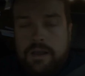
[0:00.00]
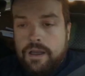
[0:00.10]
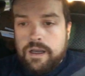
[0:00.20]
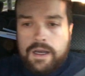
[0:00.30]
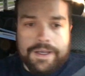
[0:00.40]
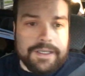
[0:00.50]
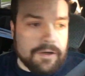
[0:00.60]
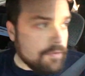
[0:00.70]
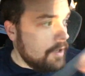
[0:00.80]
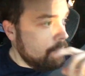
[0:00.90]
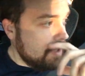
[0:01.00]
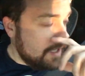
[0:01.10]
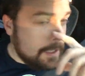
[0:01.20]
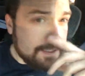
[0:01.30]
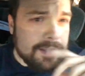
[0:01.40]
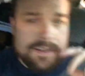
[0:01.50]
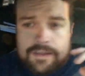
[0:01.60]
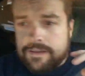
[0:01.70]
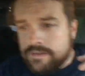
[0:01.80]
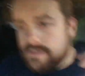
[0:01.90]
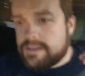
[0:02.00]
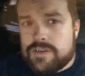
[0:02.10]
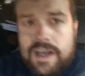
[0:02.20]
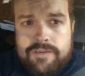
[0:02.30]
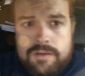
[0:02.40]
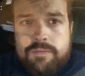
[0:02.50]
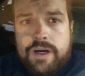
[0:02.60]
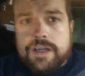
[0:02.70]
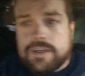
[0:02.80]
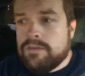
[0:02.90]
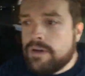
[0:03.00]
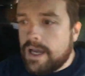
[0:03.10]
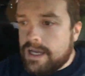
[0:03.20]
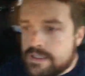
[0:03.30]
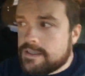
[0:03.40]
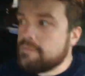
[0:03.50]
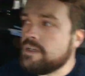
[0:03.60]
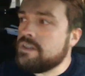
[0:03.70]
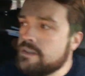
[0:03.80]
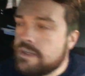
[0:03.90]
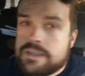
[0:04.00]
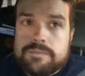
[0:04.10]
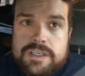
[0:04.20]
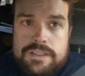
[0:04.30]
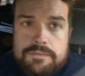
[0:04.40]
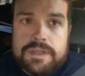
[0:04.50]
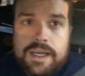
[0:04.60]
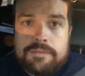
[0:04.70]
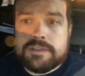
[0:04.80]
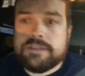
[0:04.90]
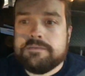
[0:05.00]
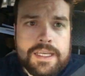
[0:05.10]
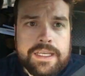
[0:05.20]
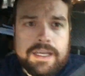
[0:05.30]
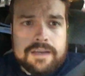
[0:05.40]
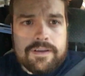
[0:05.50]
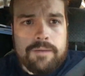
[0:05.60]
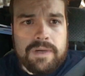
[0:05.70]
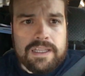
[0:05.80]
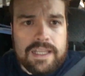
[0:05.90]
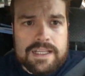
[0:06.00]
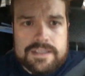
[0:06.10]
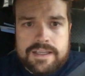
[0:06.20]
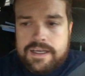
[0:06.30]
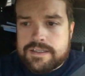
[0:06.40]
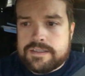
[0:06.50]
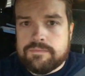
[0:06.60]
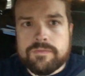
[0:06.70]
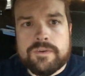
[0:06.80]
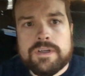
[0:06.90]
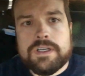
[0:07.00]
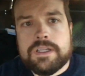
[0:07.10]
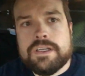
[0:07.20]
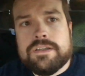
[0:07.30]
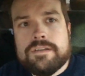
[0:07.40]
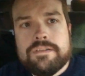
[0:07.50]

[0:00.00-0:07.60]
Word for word: Hi, Karumba. Does driving bug you guys as much as it does me sometimes? I got my lens that has some really